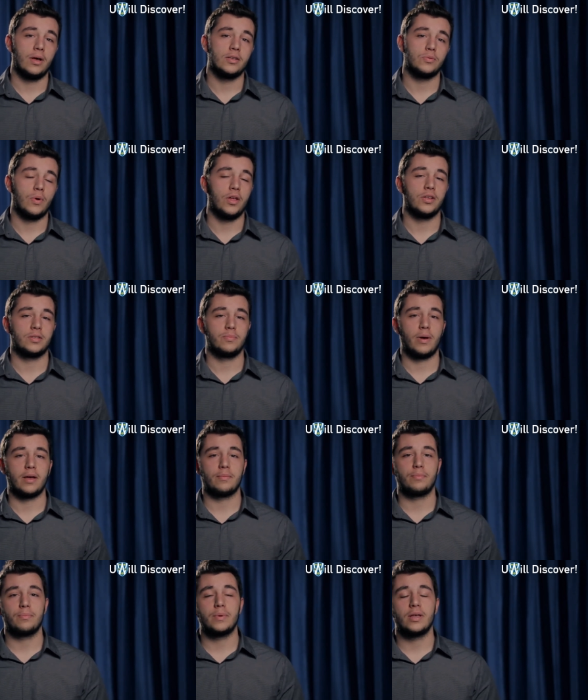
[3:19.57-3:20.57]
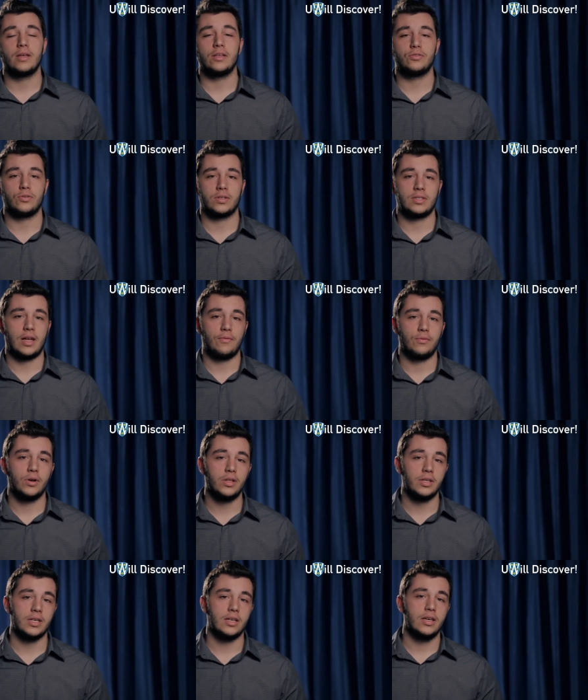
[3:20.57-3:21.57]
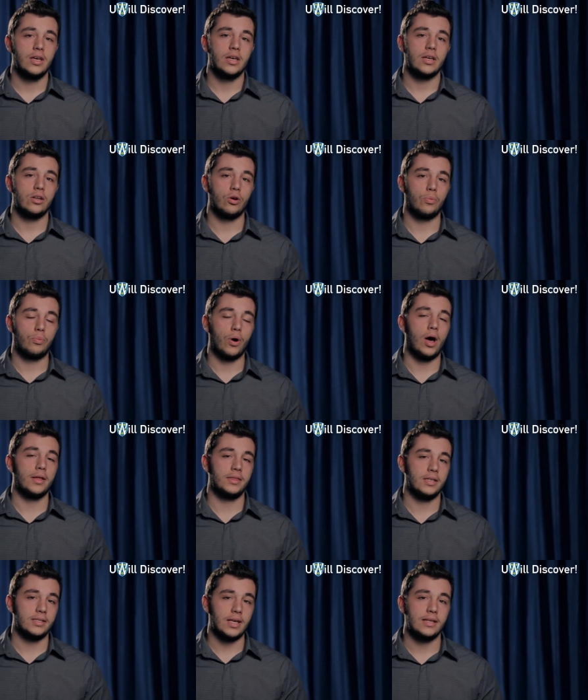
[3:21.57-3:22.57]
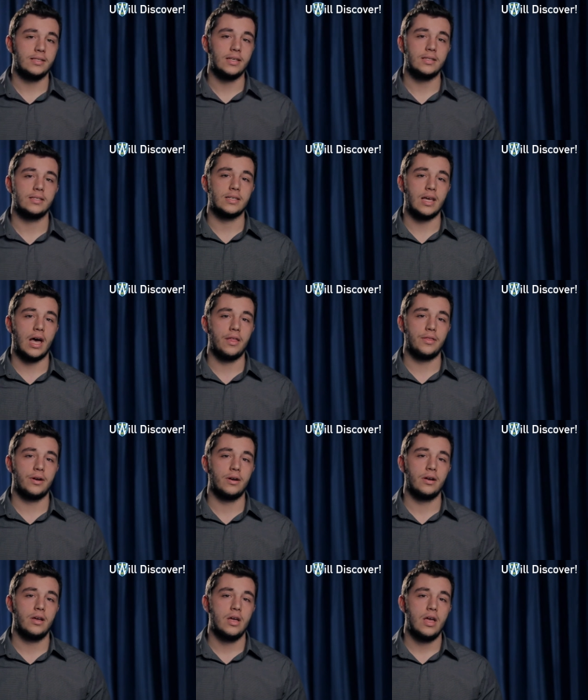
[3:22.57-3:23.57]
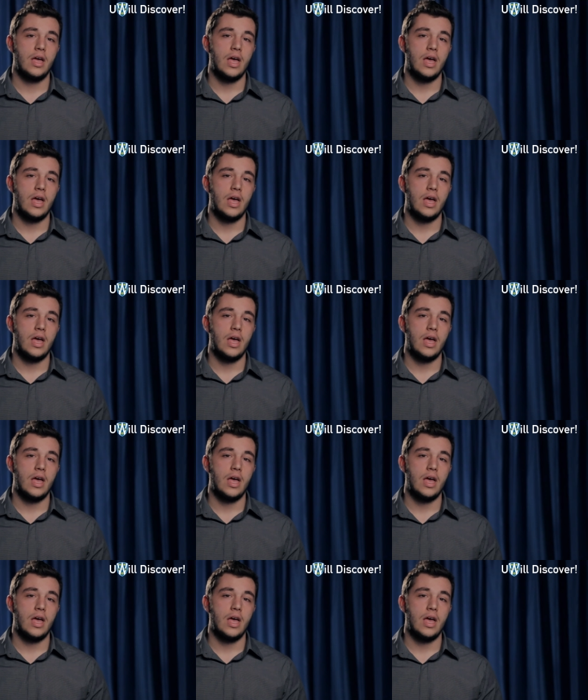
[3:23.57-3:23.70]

as well as my interest, have really you know brought this idea together